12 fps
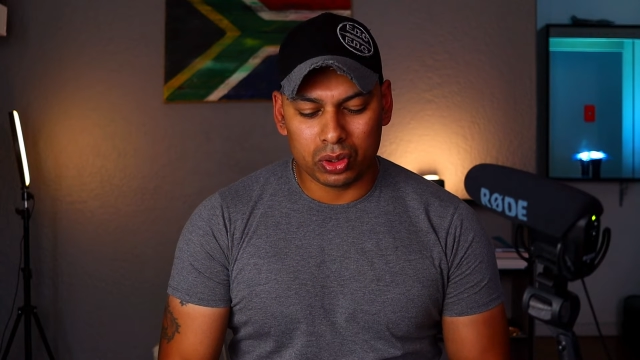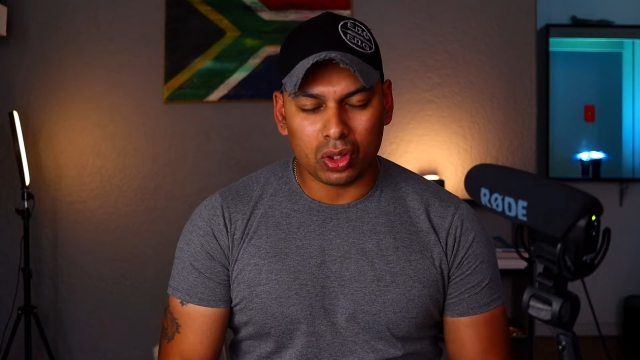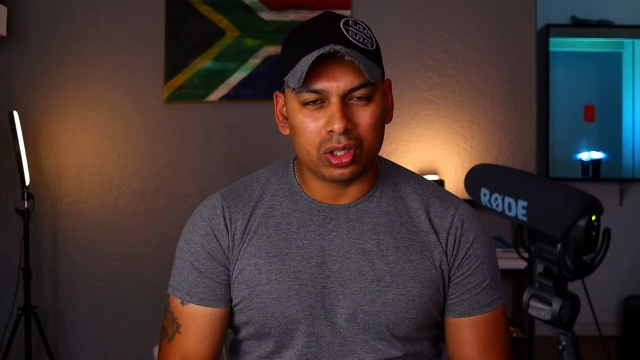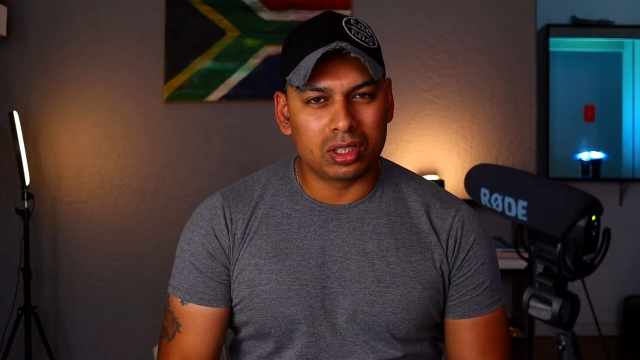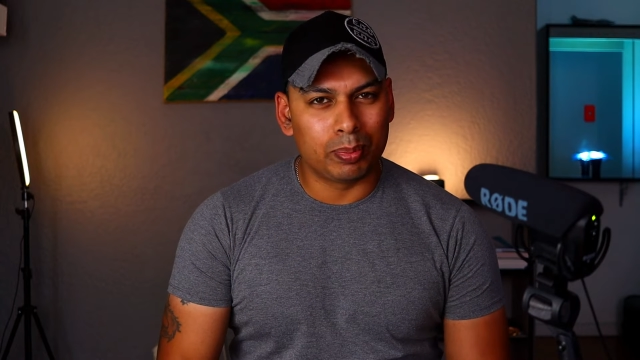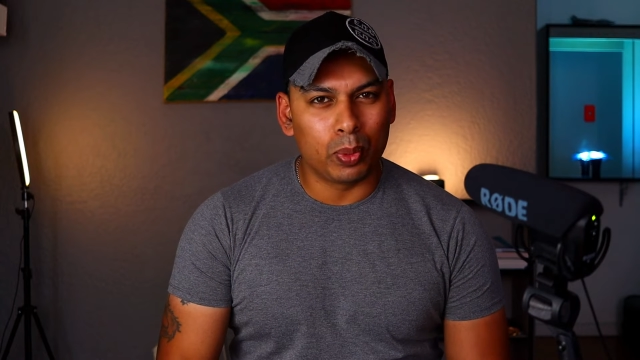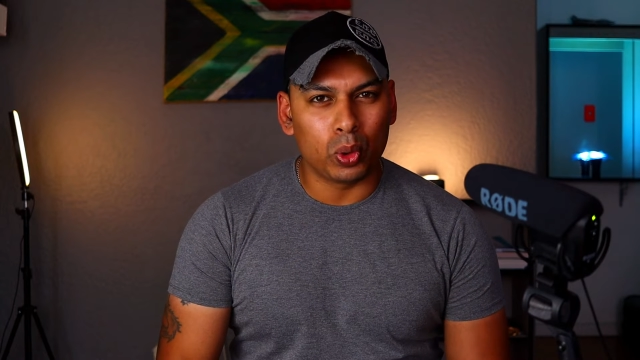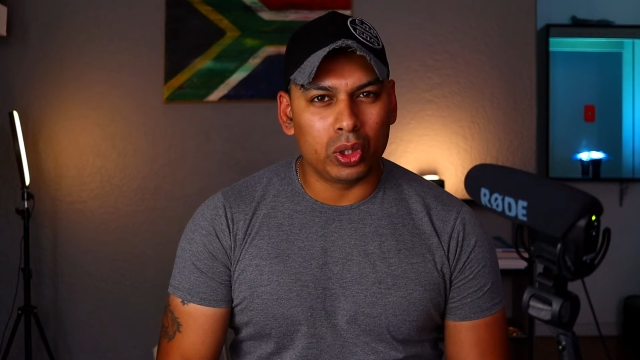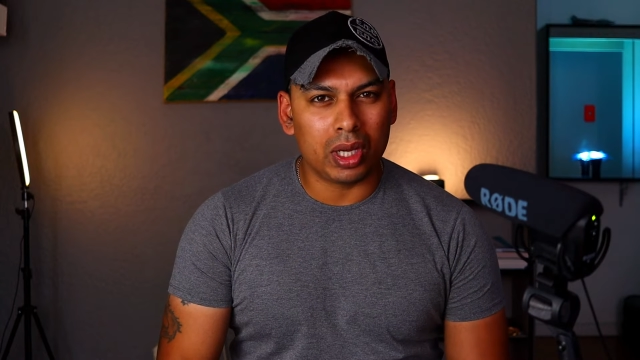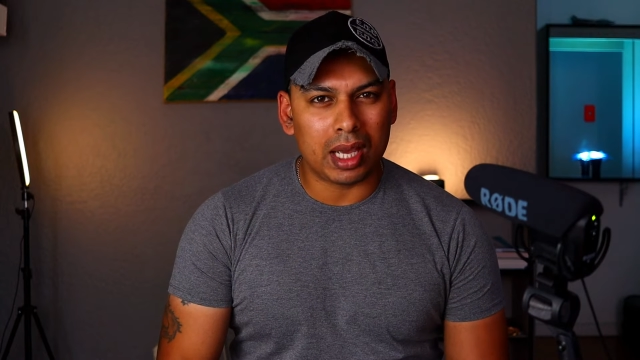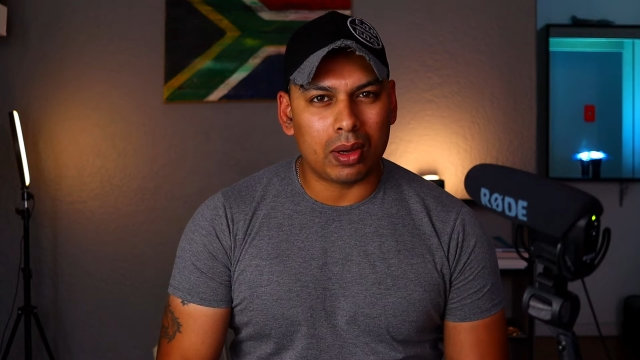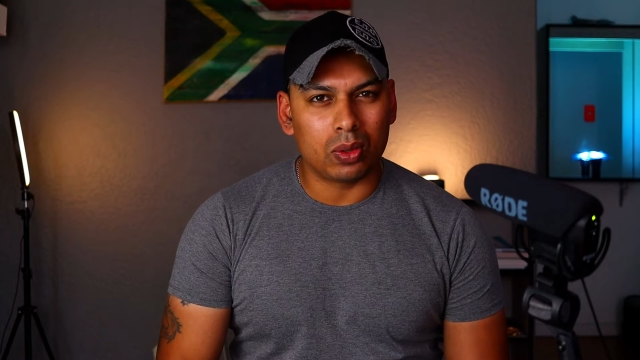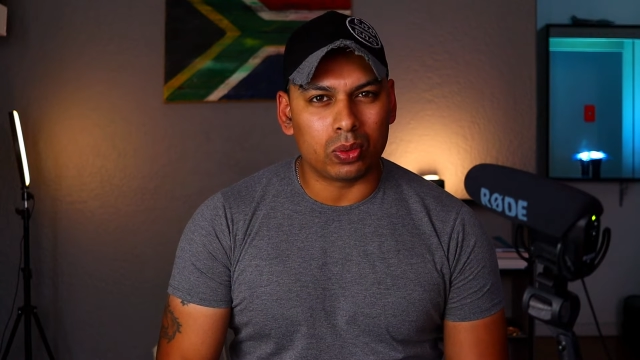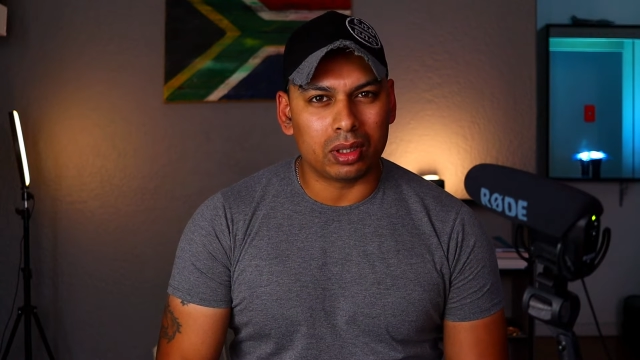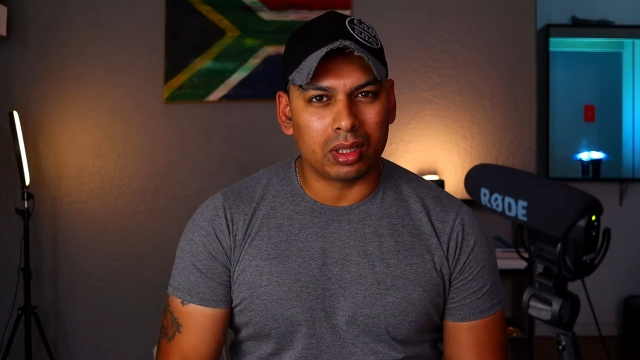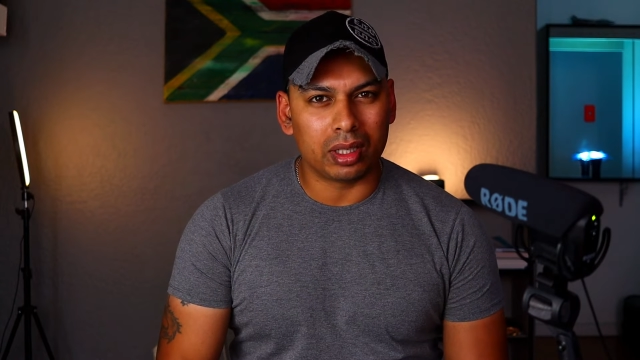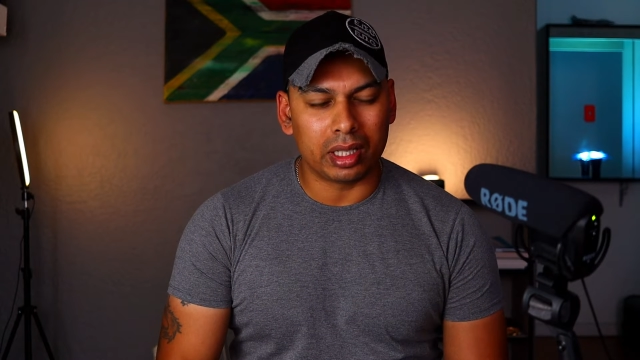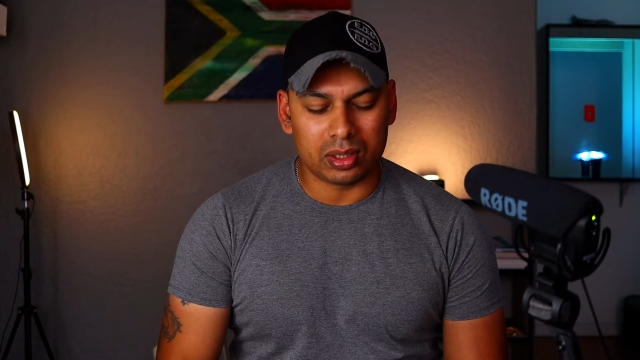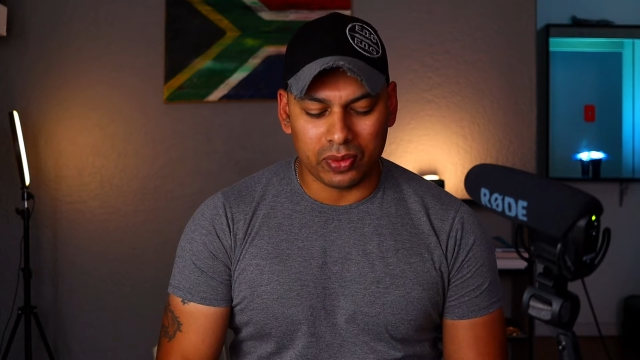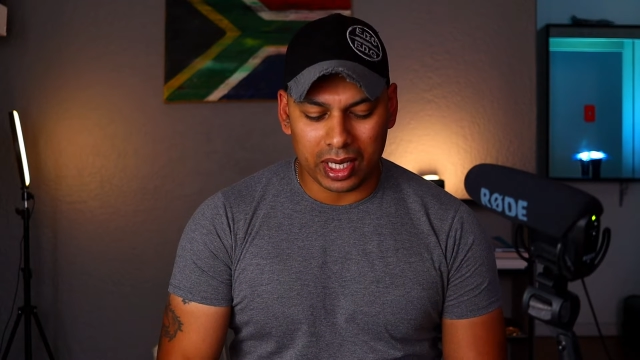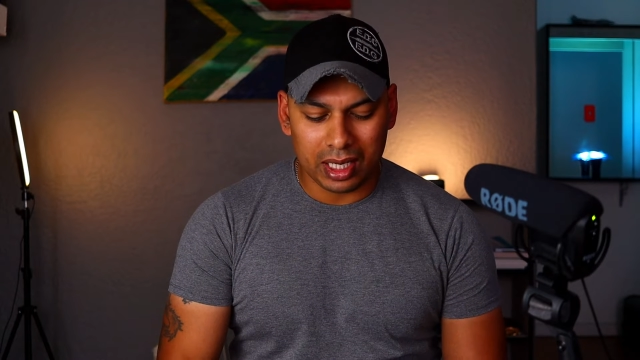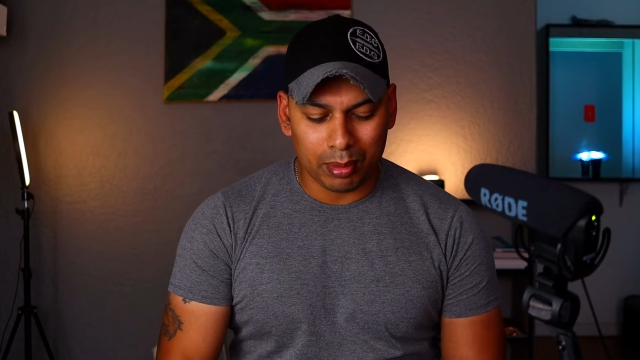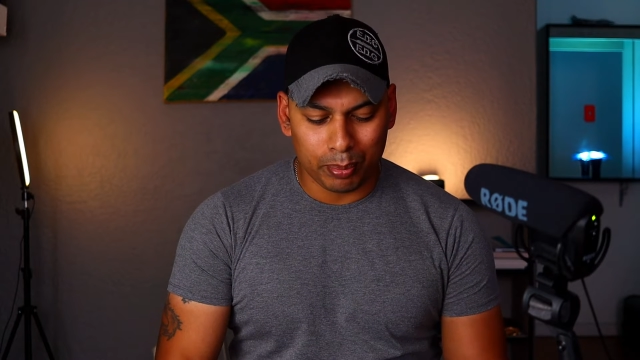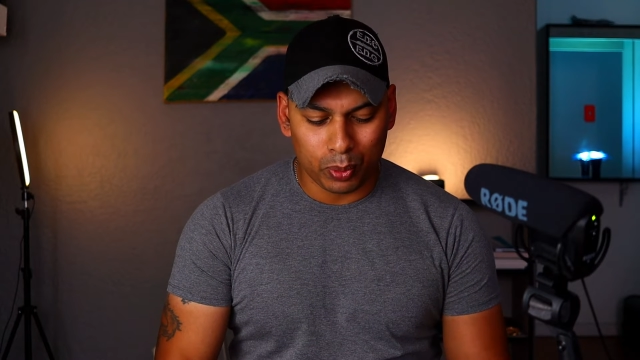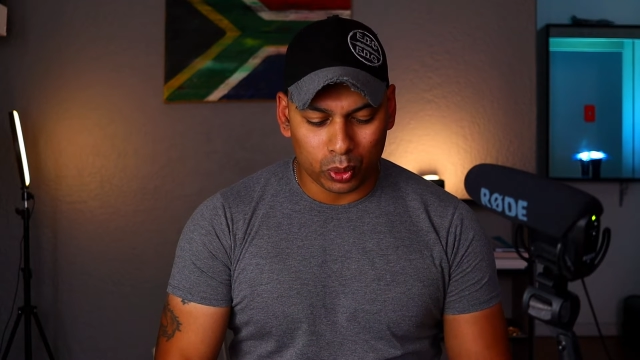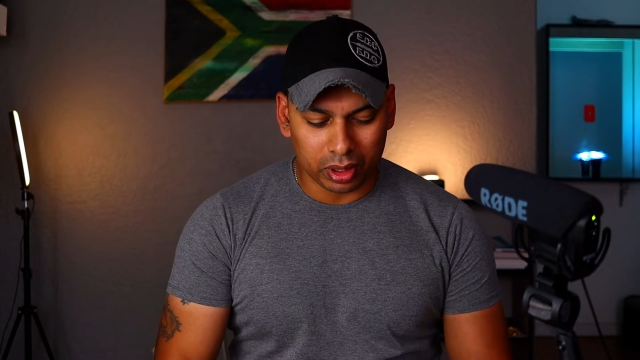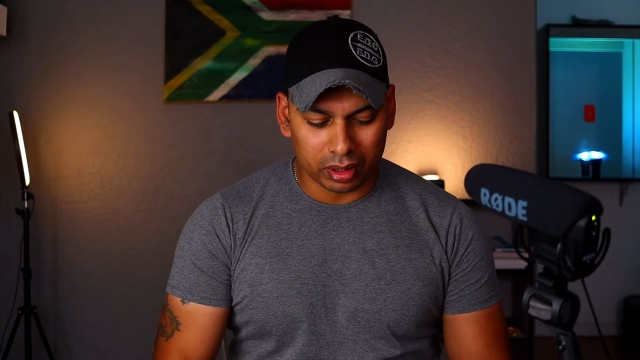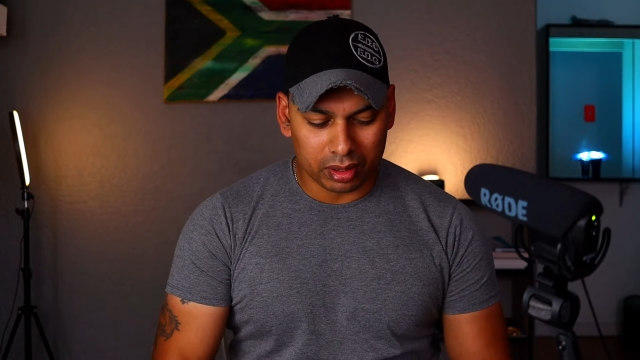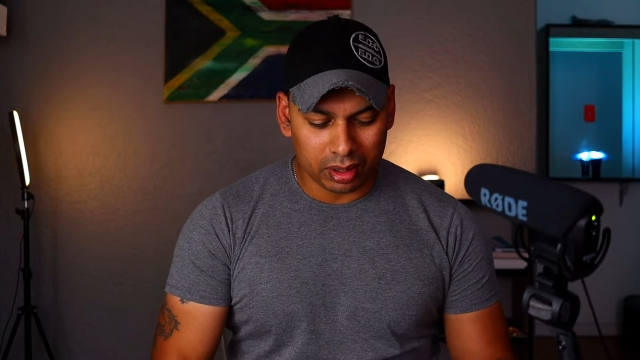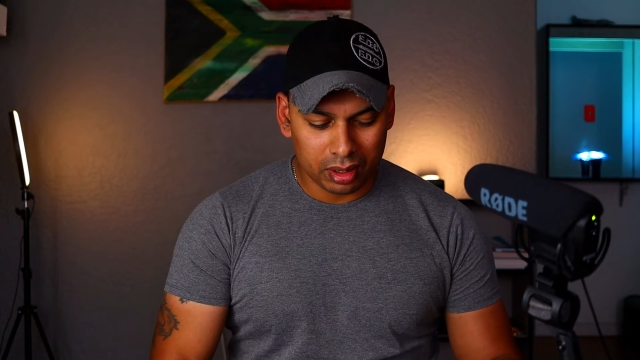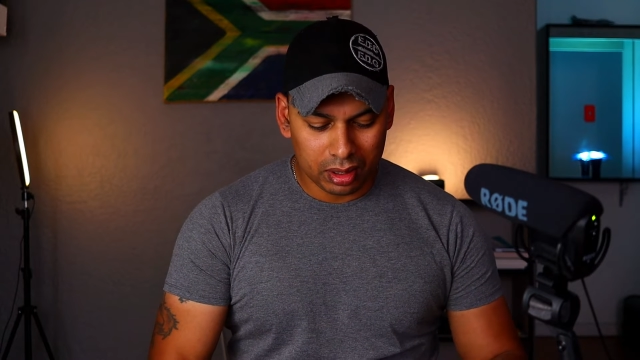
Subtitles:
start supporting our own. It's very important.